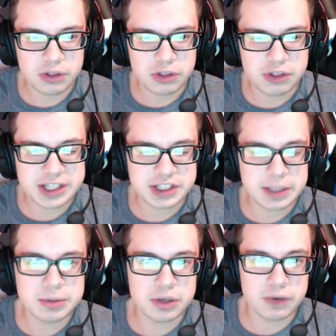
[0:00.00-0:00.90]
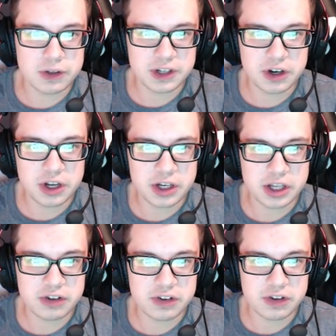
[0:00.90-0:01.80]
the sims of Altaria
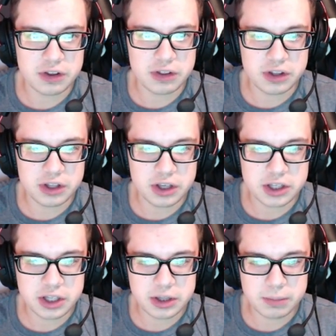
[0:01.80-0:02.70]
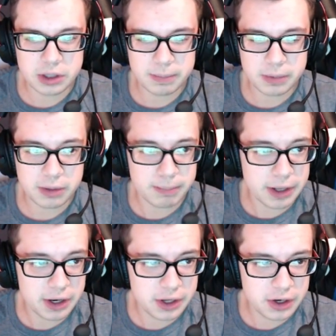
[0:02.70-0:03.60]
against the Kingdom Cup
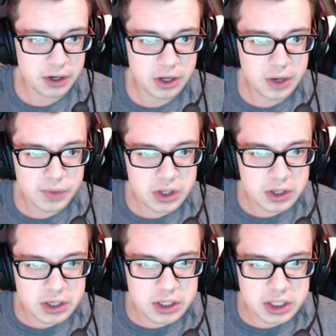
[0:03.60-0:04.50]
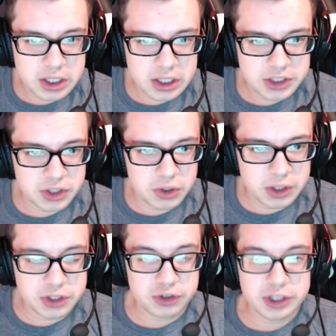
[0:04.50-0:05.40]
meta here. So
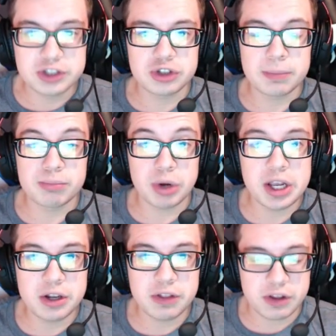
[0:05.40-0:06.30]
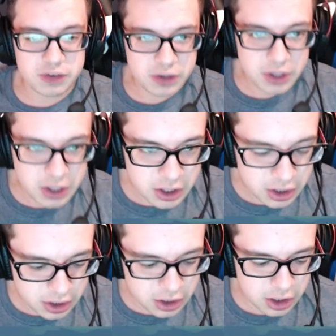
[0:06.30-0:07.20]
let's jump right into this.
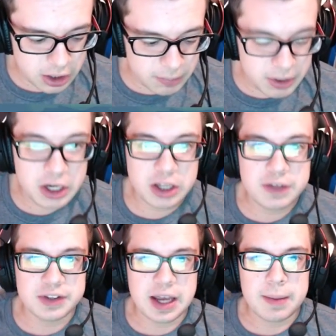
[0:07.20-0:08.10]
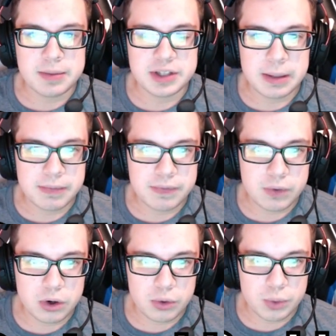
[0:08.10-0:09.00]
And I'll leave a timestamp
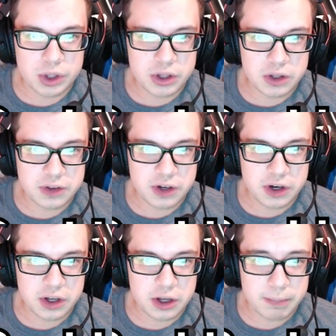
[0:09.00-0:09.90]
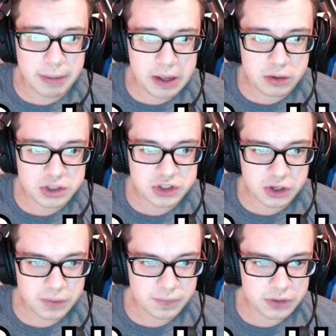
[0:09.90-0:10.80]
for when the Altaria battles
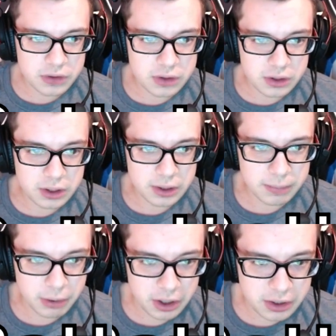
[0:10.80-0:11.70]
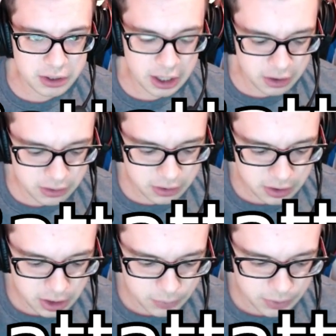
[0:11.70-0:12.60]
start. But yeah,
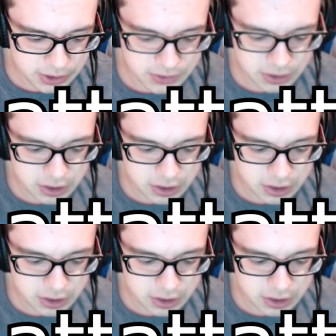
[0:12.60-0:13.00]
anyways.